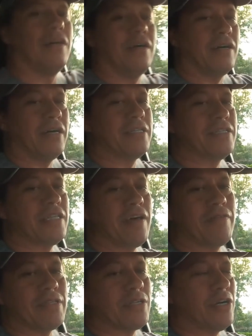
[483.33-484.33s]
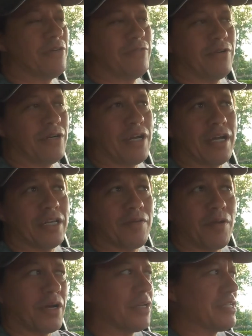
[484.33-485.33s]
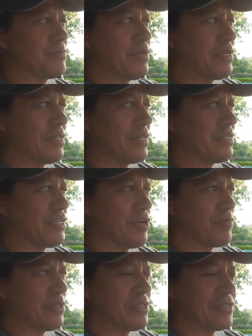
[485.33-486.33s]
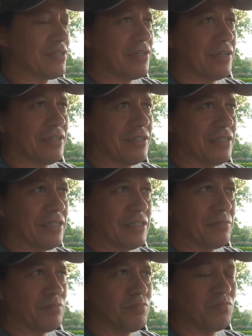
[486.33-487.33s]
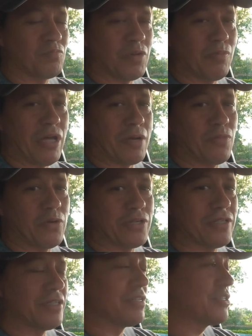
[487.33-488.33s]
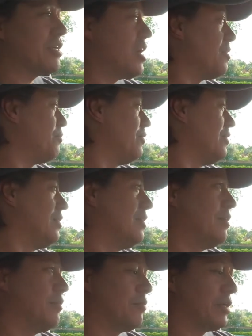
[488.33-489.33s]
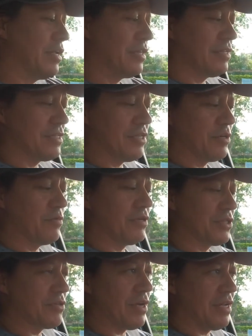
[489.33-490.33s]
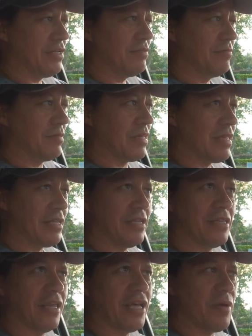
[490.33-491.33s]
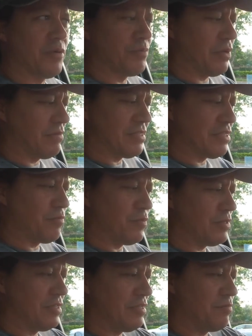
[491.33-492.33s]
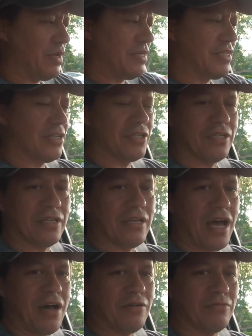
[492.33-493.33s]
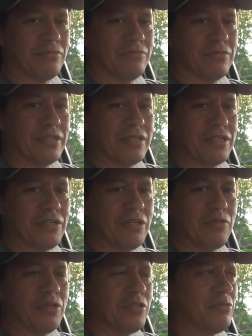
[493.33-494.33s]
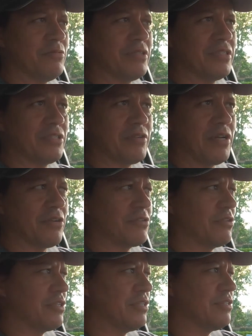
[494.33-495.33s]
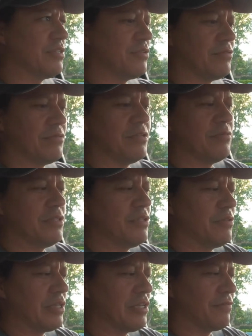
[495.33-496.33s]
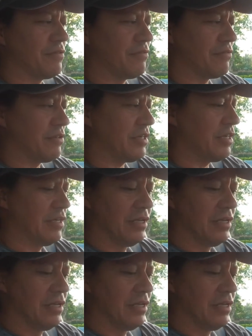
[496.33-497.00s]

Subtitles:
I just have this car for a night, and I'm not going to spend a lot of time on this car. My black Porsche's in the shop. We're getting the steering wheel straightened. They did the alignment, but someone didn't pay attention to how the steering wheel was straight or crooked, so they're redoing it for free.